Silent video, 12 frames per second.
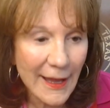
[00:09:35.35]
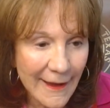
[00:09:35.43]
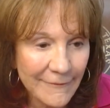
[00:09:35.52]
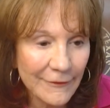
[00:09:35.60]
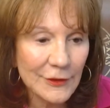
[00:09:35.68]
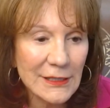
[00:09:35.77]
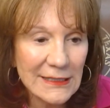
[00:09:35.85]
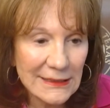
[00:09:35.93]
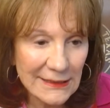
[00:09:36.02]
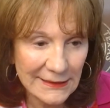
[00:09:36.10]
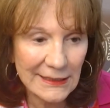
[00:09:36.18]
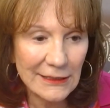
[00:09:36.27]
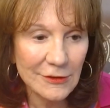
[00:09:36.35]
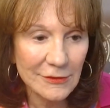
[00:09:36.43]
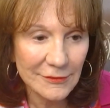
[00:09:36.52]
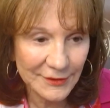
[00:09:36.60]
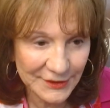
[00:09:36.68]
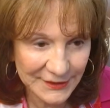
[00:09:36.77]
every
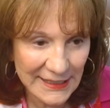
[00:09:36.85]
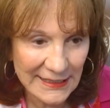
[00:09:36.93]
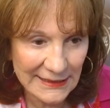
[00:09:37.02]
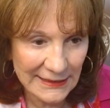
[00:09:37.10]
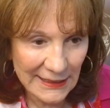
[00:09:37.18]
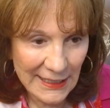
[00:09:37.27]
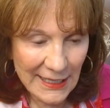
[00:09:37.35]
single state.